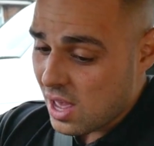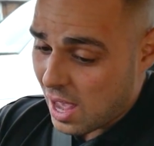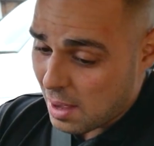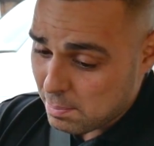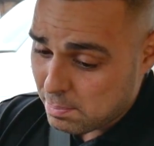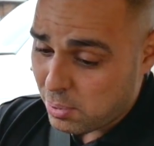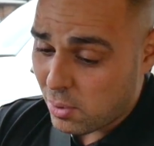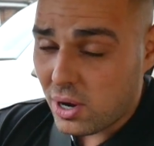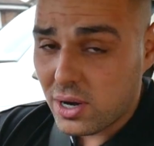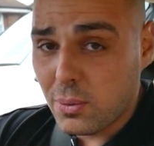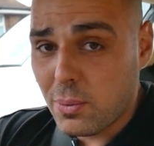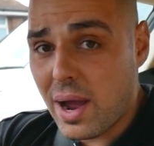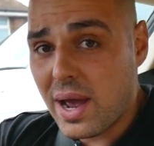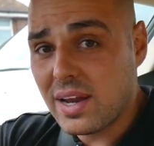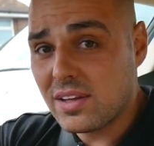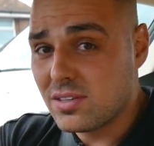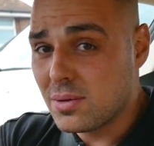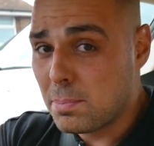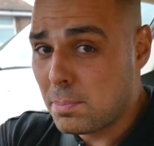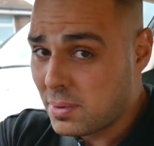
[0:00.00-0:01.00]
and by the way,
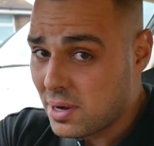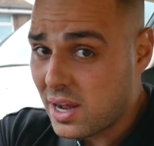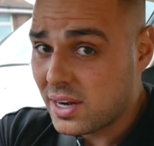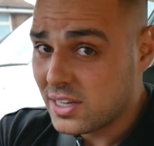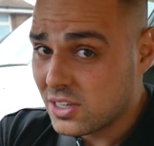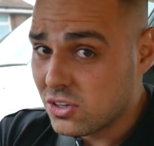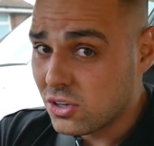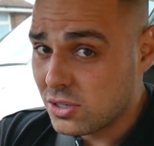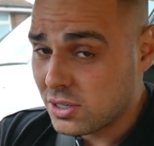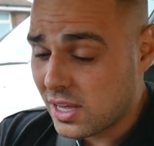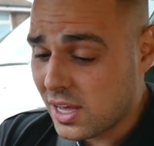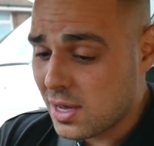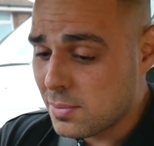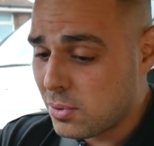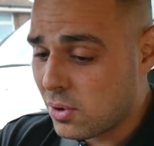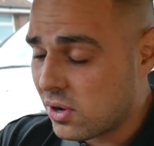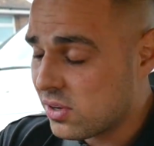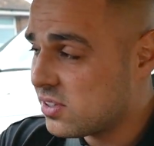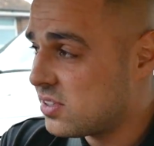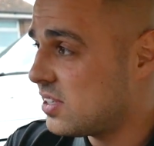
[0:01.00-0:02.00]
that's a bloody good
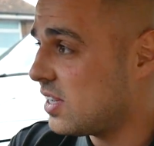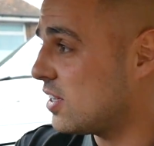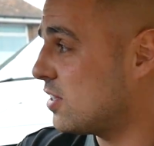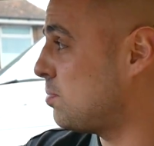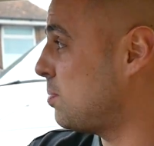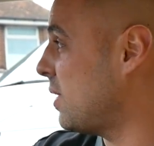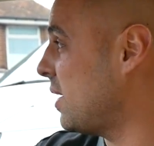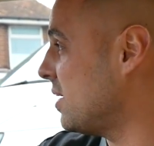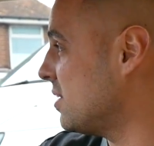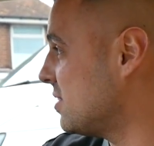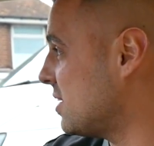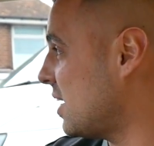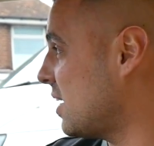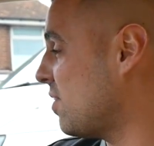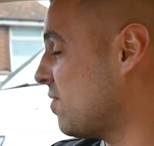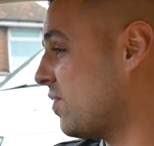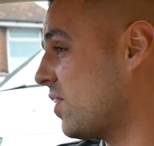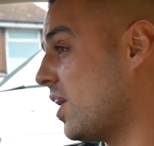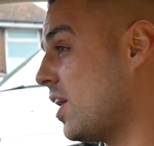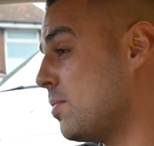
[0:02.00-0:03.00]
gearbox, 6-speed
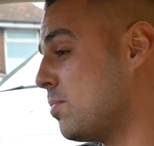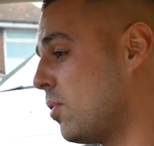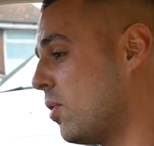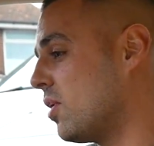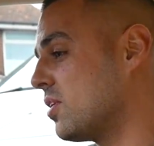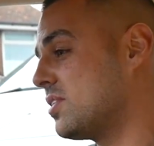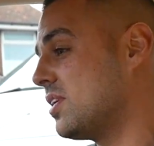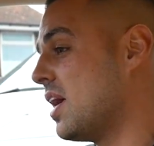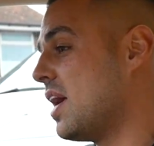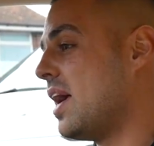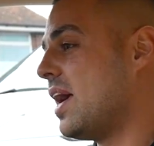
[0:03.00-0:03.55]
ZF gearbox.